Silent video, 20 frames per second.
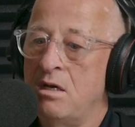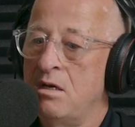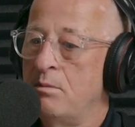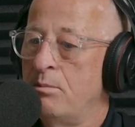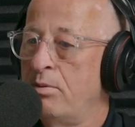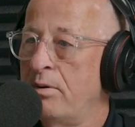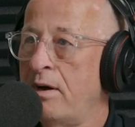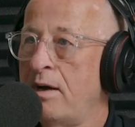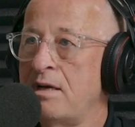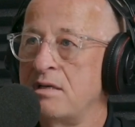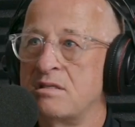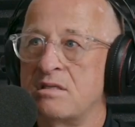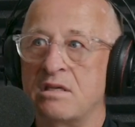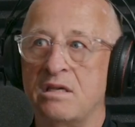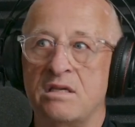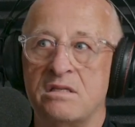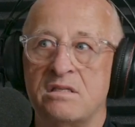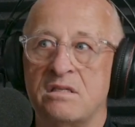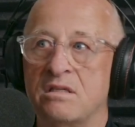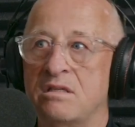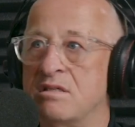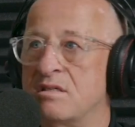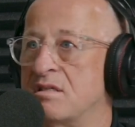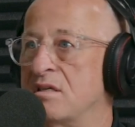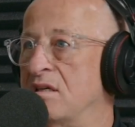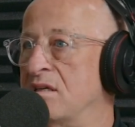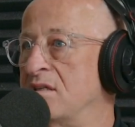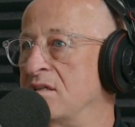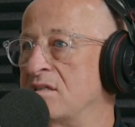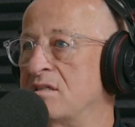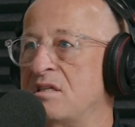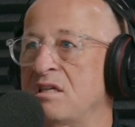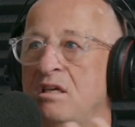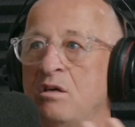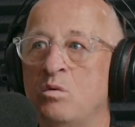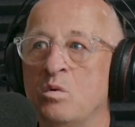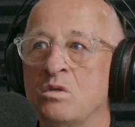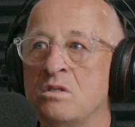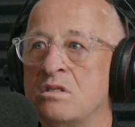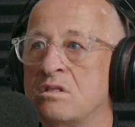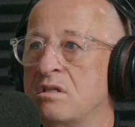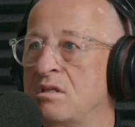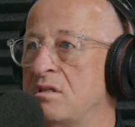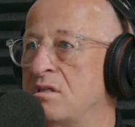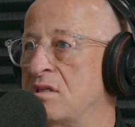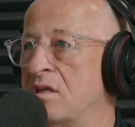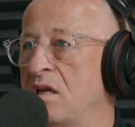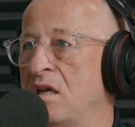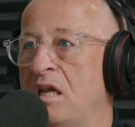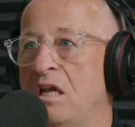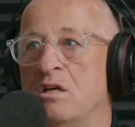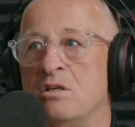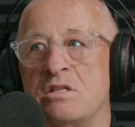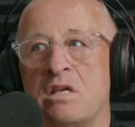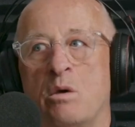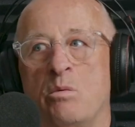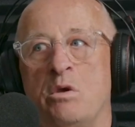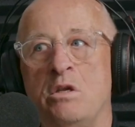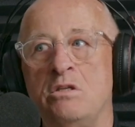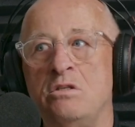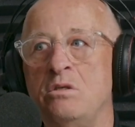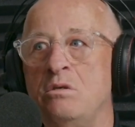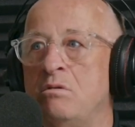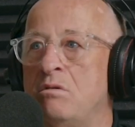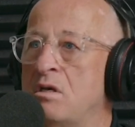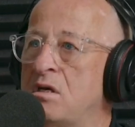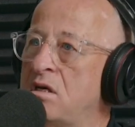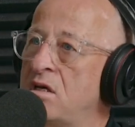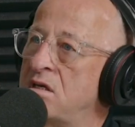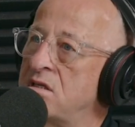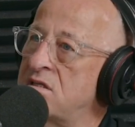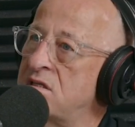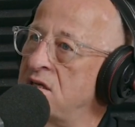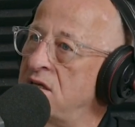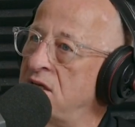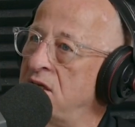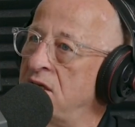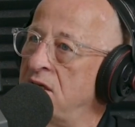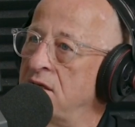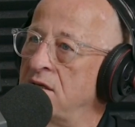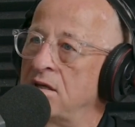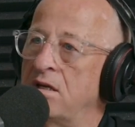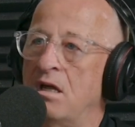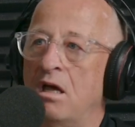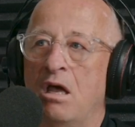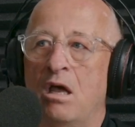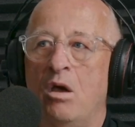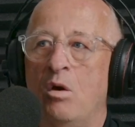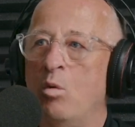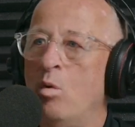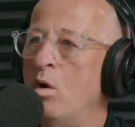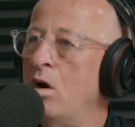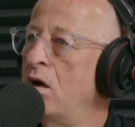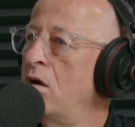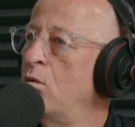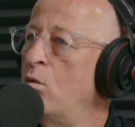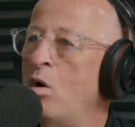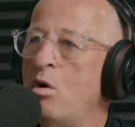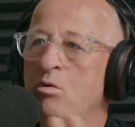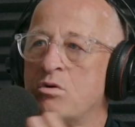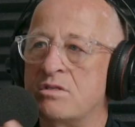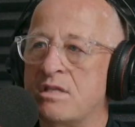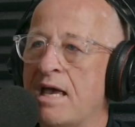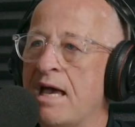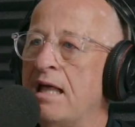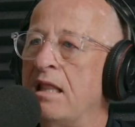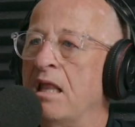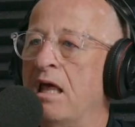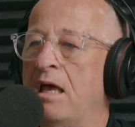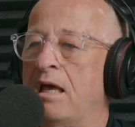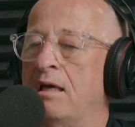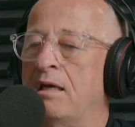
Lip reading: processes and sequences, and here's how we do this. And what was that like?